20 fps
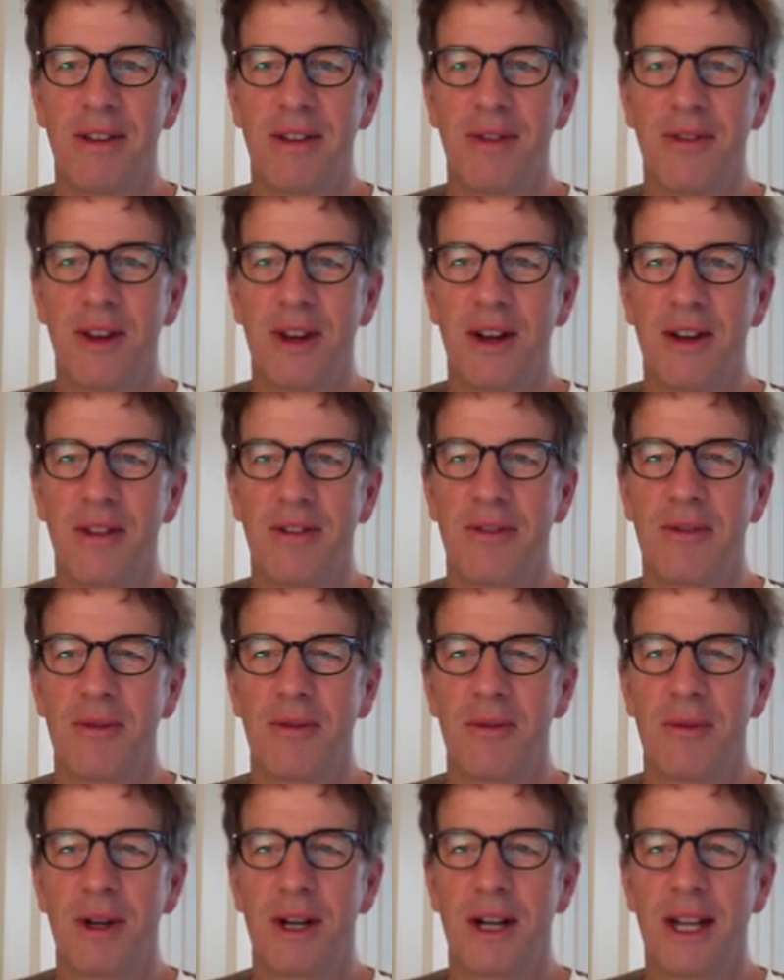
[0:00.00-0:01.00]
of
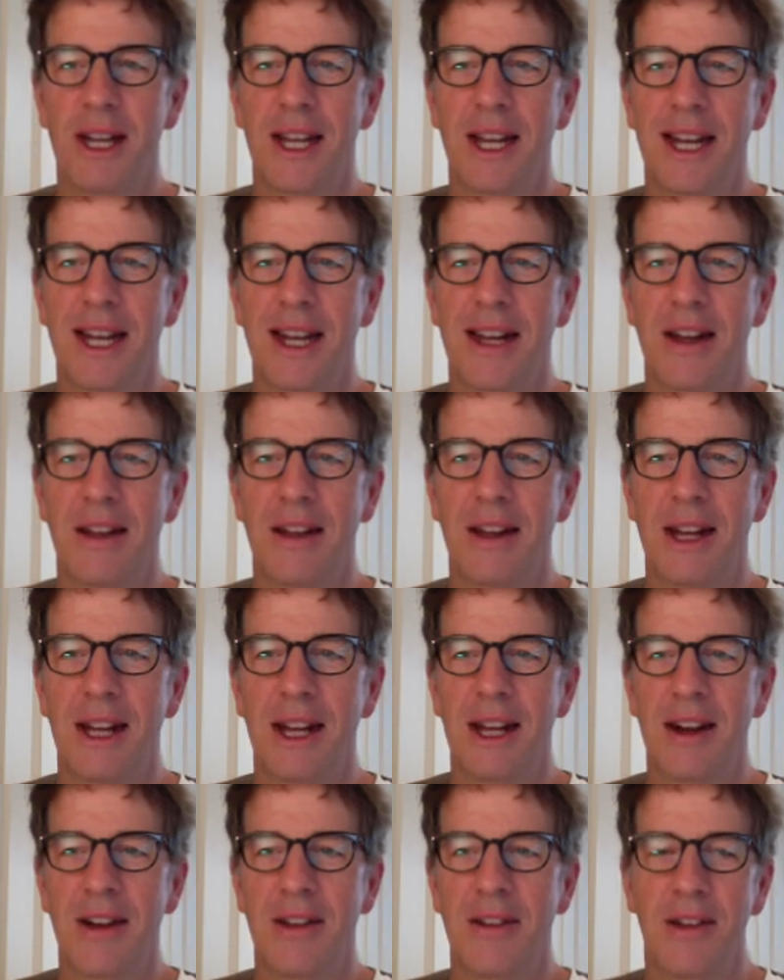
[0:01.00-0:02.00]
working out
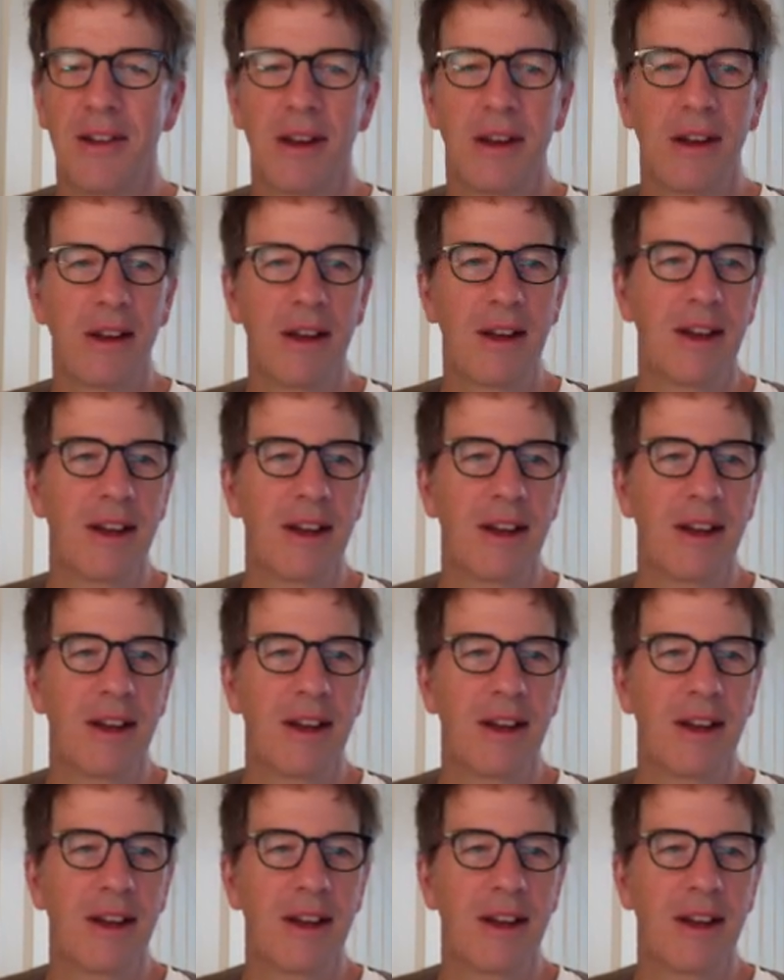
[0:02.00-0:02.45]
how to